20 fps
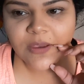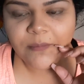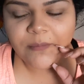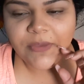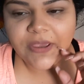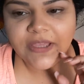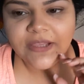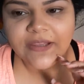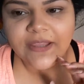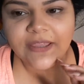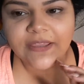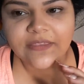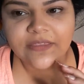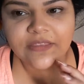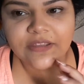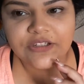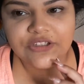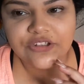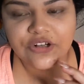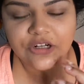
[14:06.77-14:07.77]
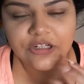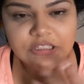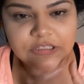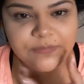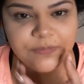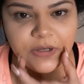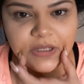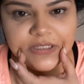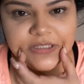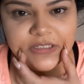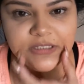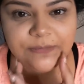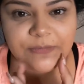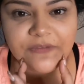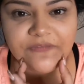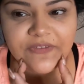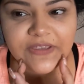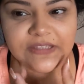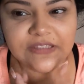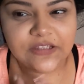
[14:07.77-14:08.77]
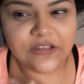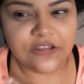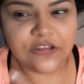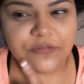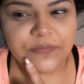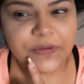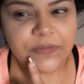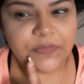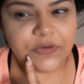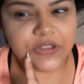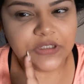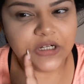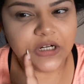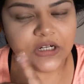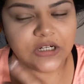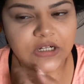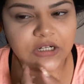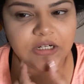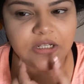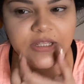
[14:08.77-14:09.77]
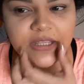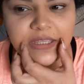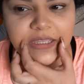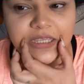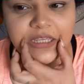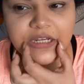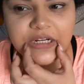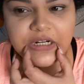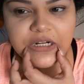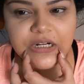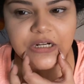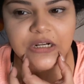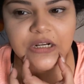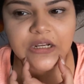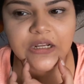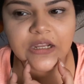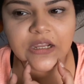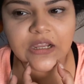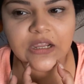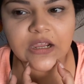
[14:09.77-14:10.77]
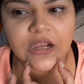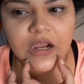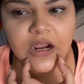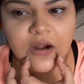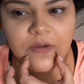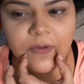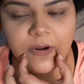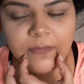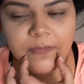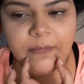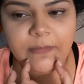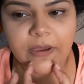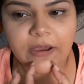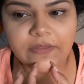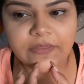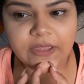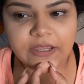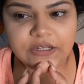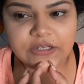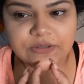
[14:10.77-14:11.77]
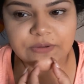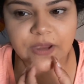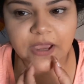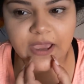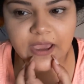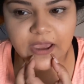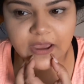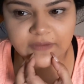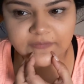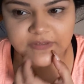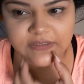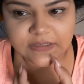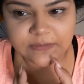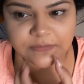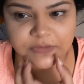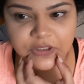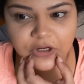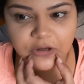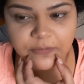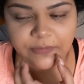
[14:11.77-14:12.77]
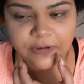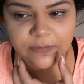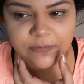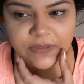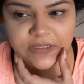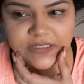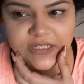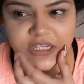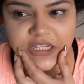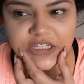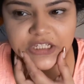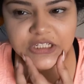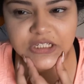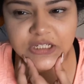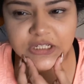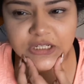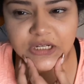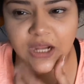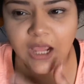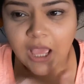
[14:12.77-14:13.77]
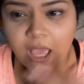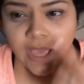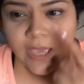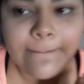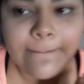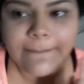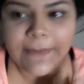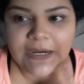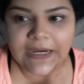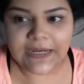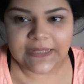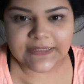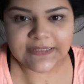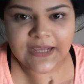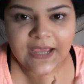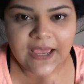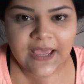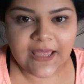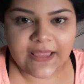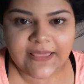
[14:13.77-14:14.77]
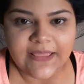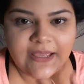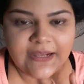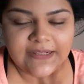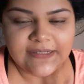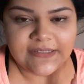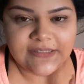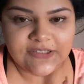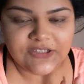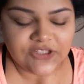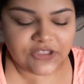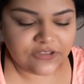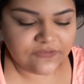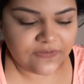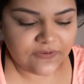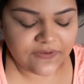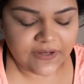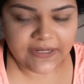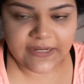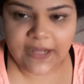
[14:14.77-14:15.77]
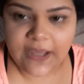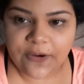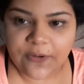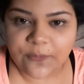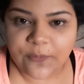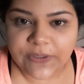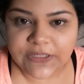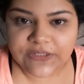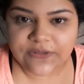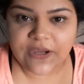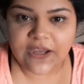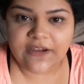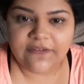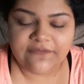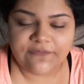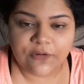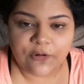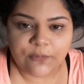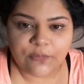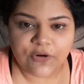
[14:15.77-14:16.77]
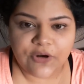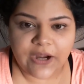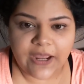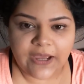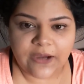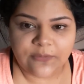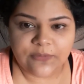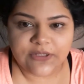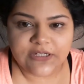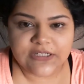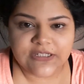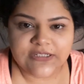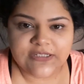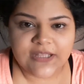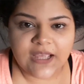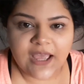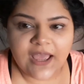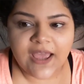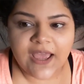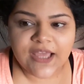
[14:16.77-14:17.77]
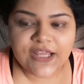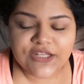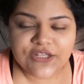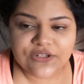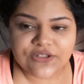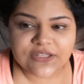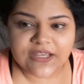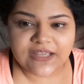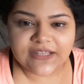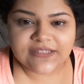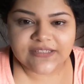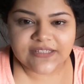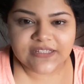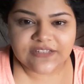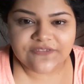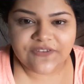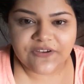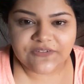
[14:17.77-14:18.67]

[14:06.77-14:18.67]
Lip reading: make like the dark spots in my face look a little bit more darker. Like here around my mouth, I do have some dark pigmentation, but that is just for right now. We do have 4 more hours to test this